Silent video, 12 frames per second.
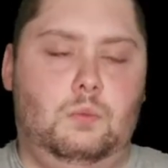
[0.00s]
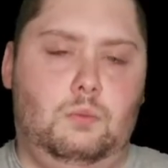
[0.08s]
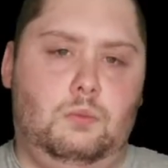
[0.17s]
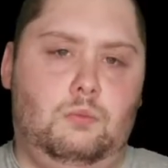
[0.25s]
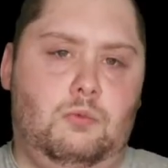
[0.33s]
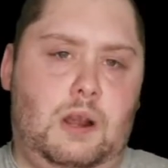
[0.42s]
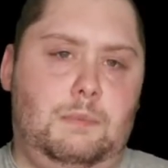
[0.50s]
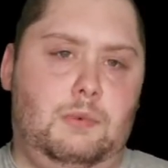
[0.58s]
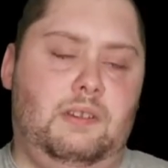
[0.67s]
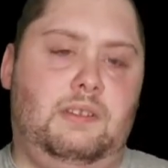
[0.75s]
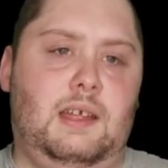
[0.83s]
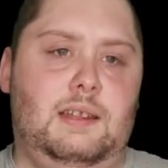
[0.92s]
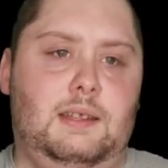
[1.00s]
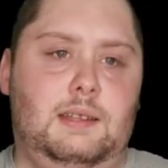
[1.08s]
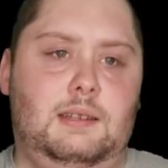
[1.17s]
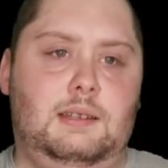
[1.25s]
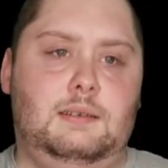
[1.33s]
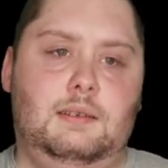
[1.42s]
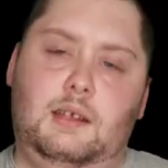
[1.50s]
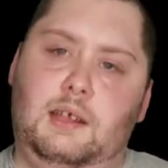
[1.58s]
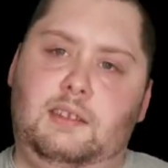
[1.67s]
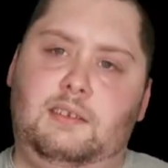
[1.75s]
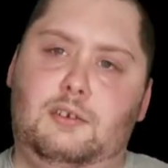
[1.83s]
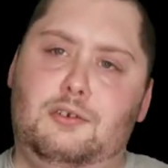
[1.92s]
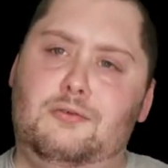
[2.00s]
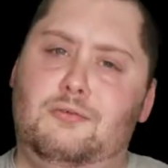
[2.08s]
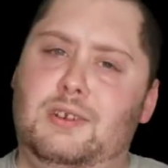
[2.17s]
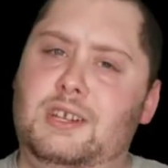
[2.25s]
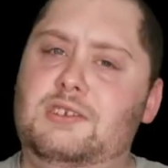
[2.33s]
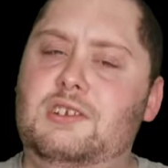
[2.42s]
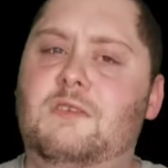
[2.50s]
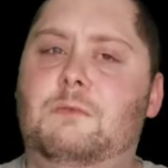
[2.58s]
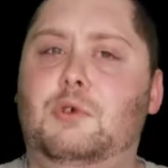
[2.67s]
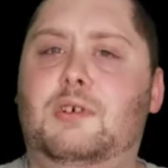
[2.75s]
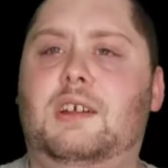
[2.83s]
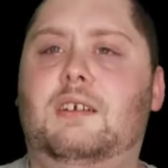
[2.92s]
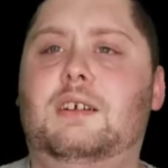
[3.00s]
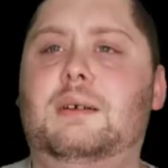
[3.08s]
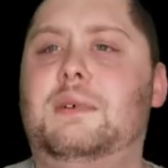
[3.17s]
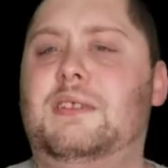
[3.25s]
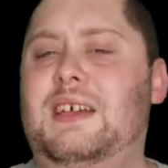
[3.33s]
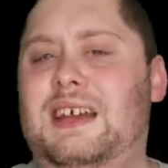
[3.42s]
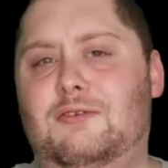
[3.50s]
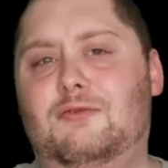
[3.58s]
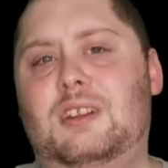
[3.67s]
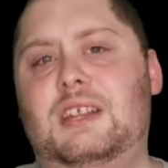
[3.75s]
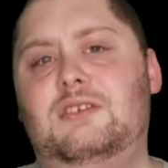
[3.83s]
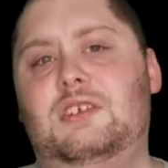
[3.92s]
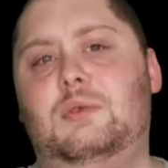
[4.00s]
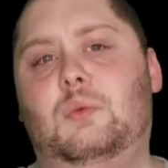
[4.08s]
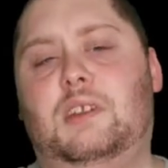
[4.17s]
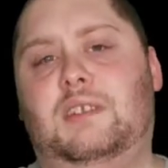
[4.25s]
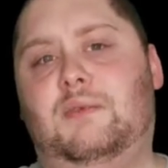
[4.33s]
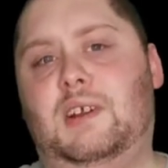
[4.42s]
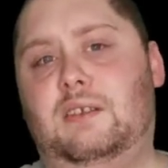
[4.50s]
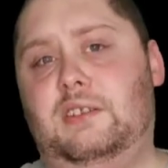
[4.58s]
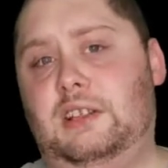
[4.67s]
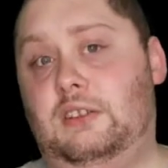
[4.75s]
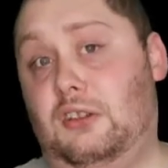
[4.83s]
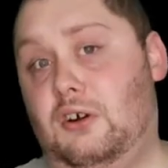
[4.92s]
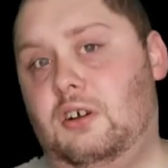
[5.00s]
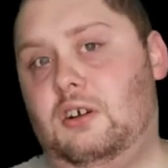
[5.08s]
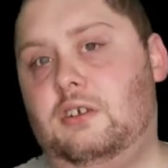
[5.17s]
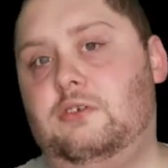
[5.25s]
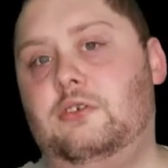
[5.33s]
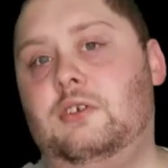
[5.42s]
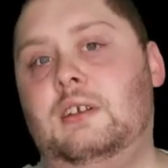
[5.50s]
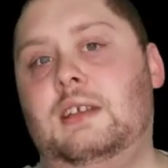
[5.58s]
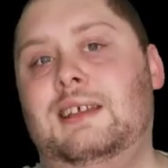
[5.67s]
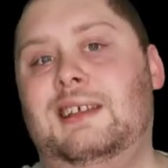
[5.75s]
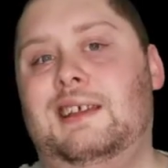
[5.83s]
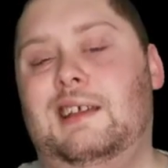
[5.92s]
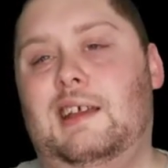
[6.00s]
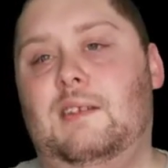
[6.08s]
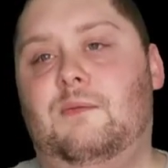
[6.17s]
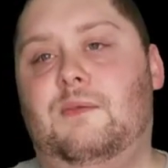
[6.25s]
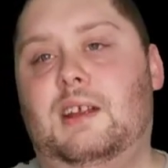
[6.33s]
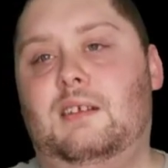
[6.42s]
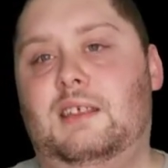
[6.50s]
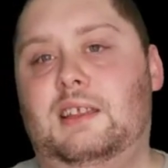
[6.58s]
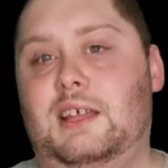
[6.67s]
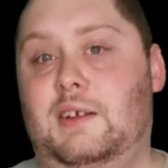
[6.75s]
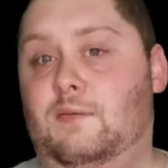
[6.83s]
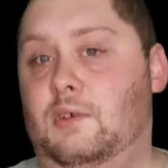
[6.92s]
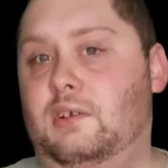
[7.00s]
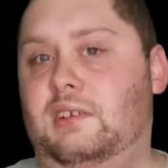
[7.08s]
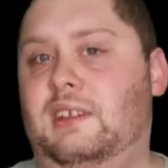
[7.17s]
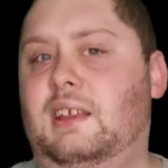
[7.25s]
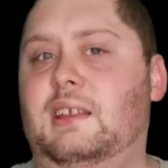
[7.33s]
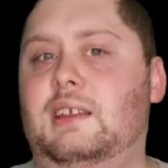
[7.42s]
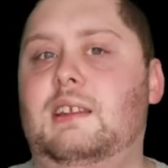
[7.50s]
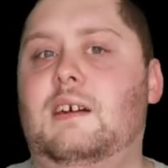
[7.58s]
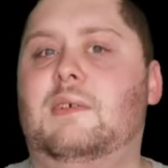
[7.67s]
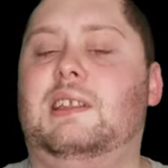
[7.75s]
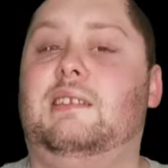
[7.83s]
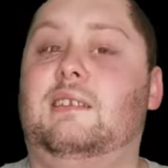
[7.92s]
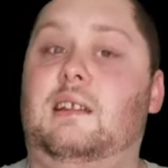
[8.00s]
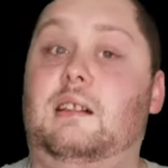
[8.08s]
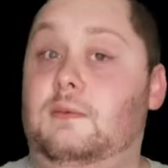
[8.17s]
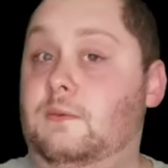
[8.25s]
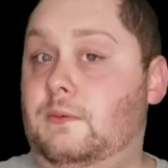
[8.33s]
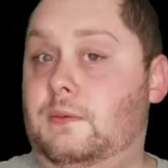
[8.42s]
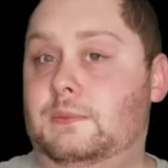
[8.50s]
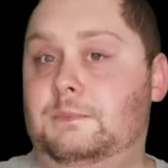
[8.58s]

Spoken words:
represented a certain region of Bulgaria, but that region was fairly large and fairly diverse in and of itself.